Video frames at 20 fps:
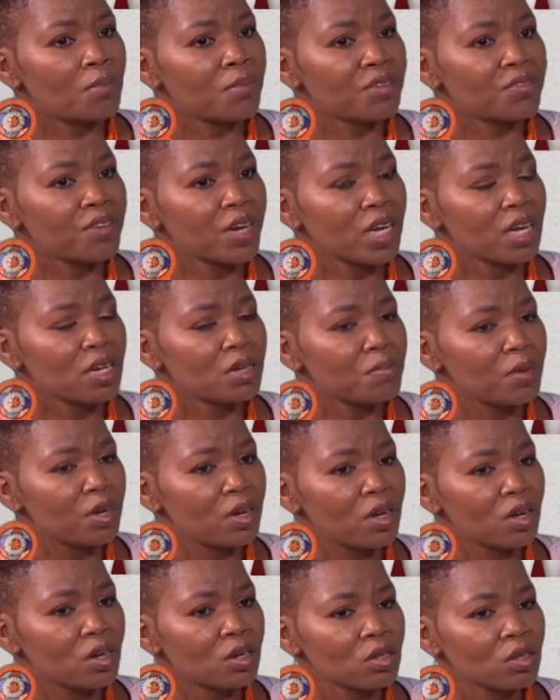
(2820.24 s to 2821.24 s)

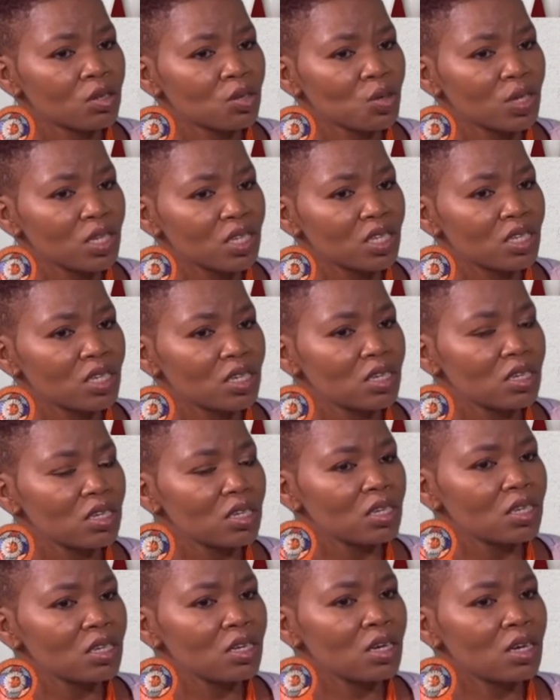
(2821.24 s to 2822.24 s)
available on
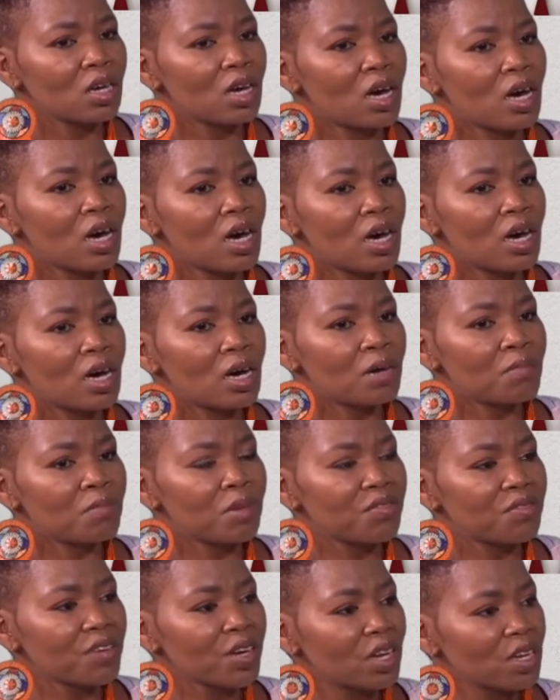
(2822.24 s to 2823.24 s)
Twitter, I'm
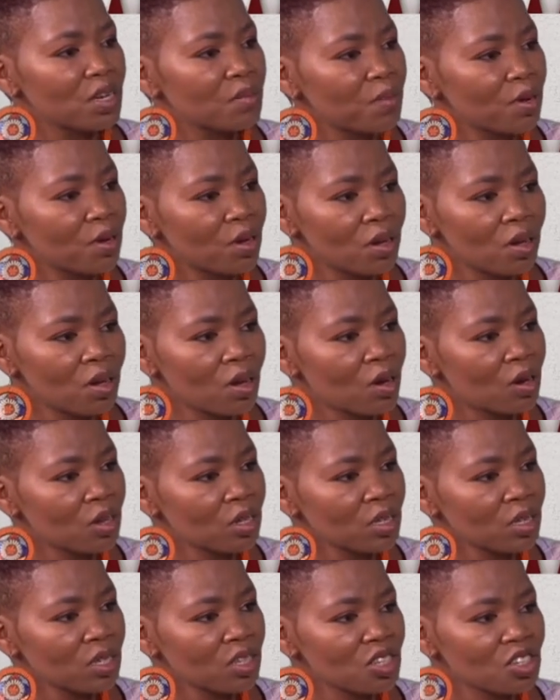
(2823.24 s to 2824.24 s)
available
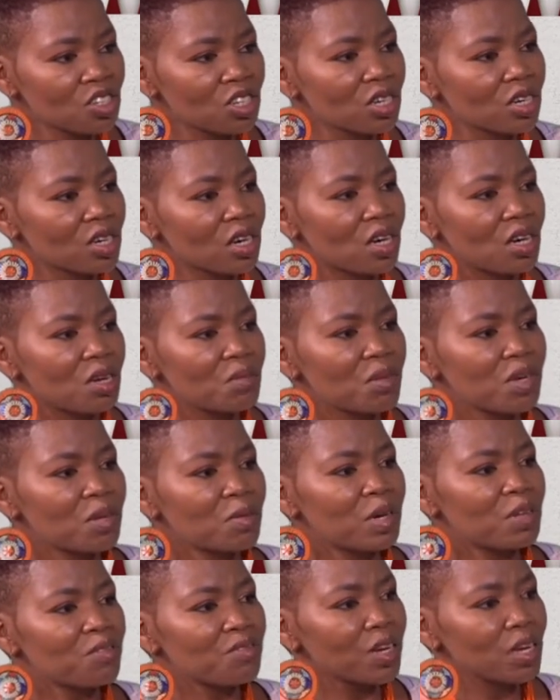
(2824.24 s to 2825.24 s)
on Instagram,
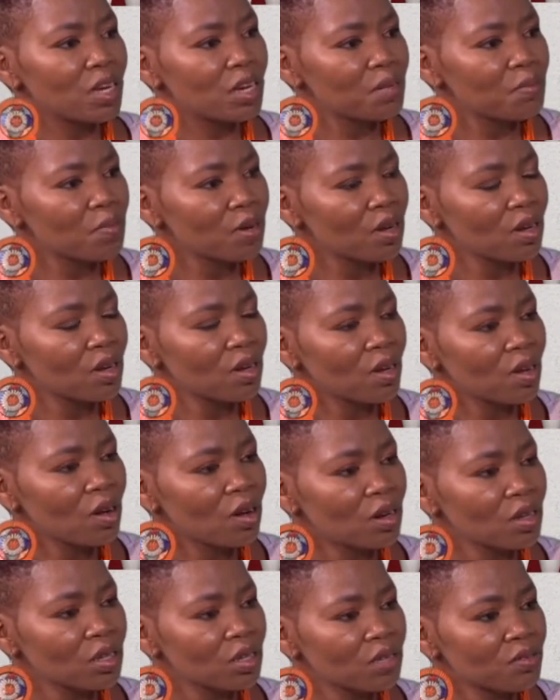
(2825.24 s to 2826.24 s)
and I'm available
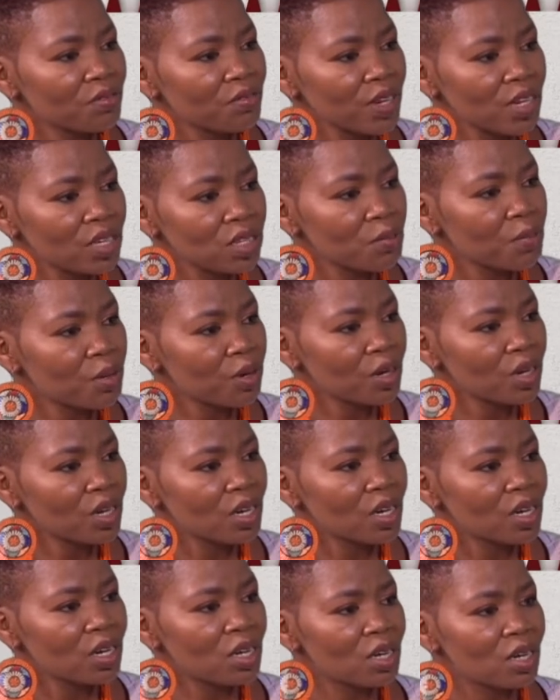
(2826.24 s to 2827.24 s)
on
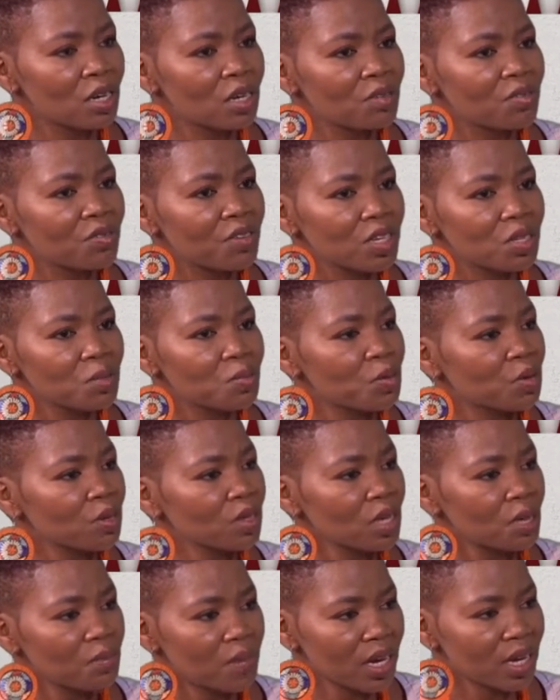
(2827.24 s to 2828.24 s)
Facebook. On Facebook,
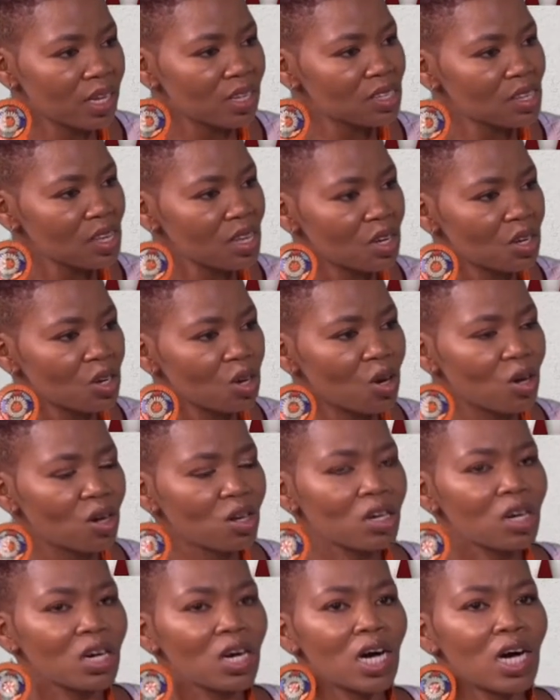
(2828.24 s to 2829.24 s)
Ncebakazi
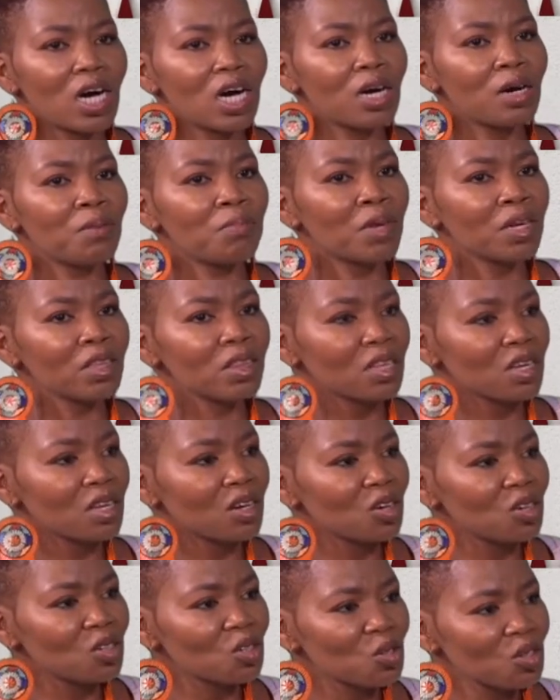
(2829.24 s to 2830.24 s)
Enoch. I
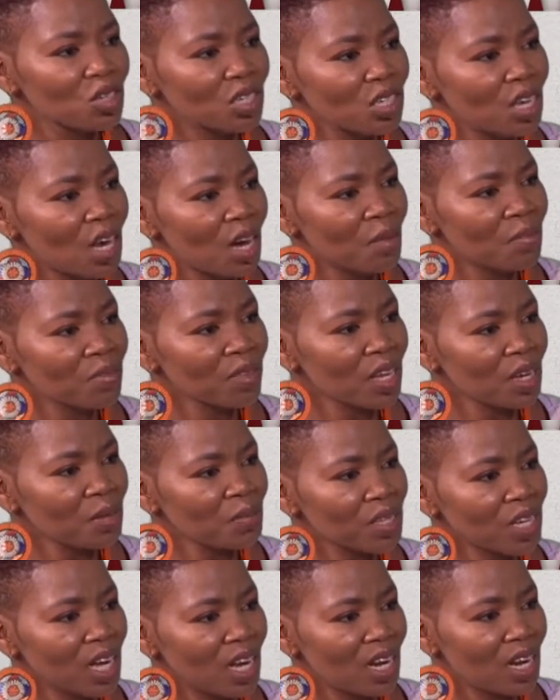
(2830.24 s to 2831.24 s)
think on Twitter, I'm
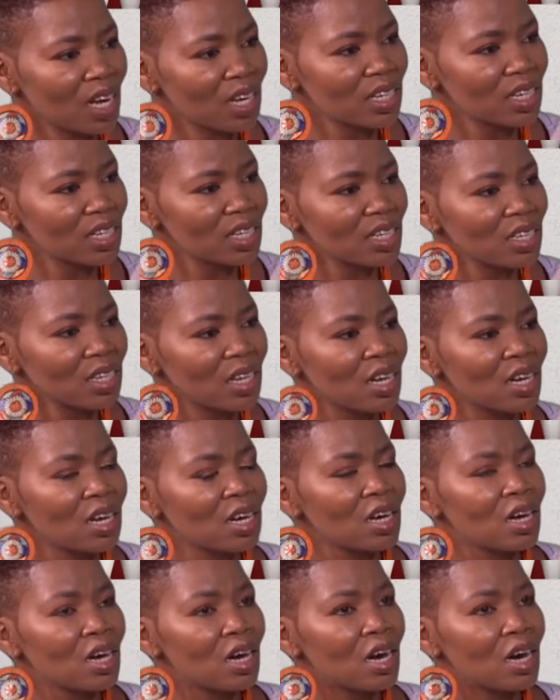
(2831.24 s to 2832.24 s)
Galada.
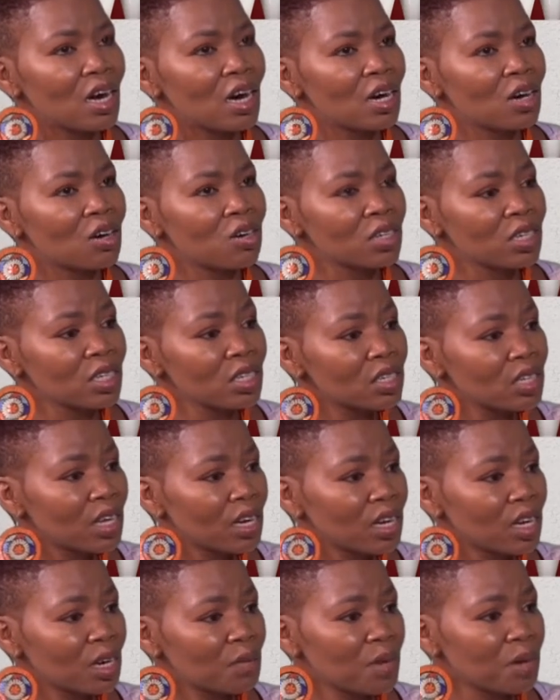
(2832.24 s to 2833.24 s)
On
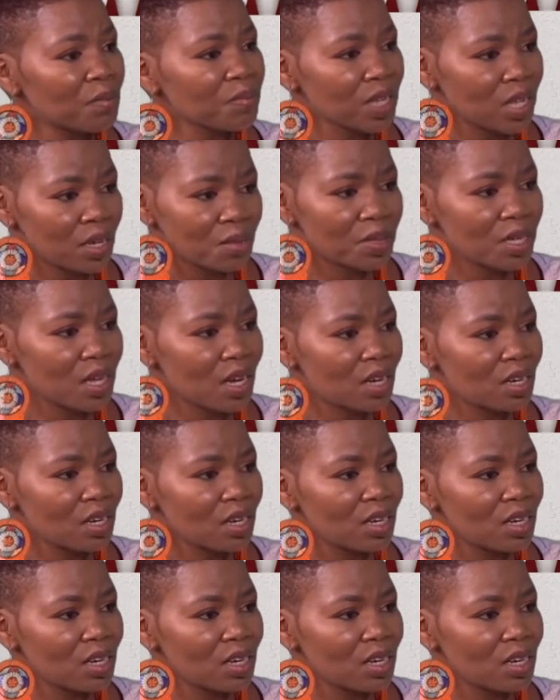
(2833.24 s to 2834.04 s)
Instagram, I'm Ncebza.